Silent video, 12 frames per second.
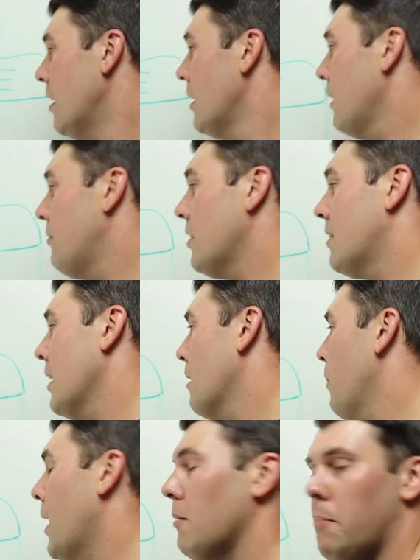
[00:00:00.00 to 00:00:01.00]
if you think
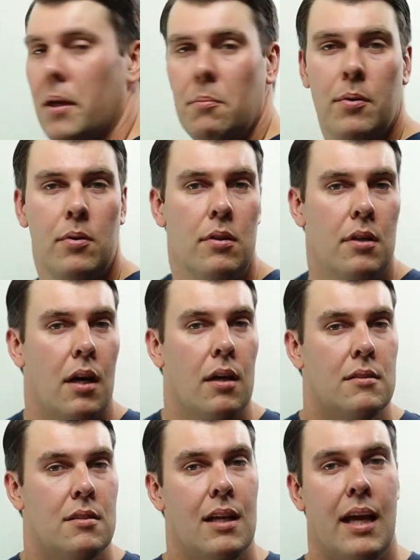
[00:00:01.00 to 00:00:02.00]
about it, people
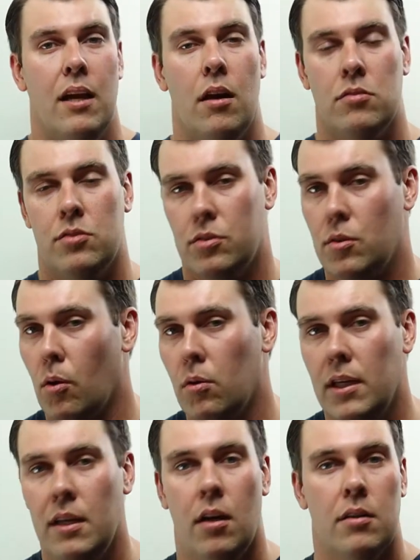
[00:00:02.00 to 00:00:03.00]
today are
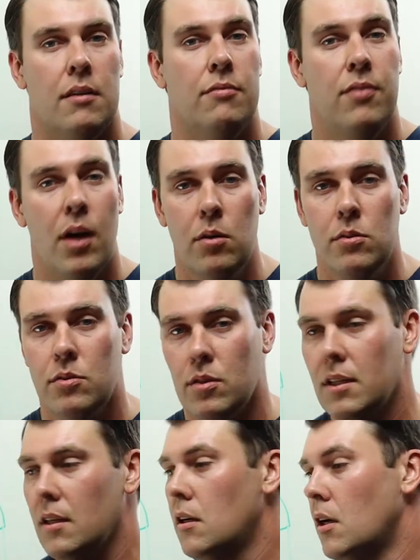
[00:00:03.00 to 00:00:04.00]
scrolling on their phones or
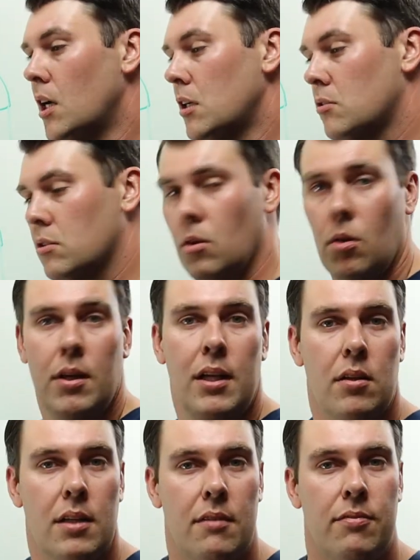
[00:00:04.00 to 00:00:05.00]
they're scrolling
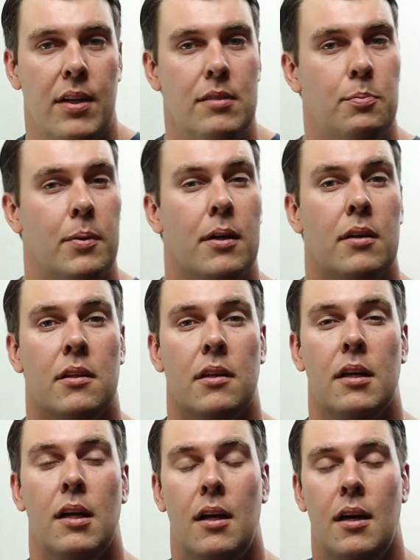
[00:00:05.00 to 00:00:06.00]
on their Facebook on their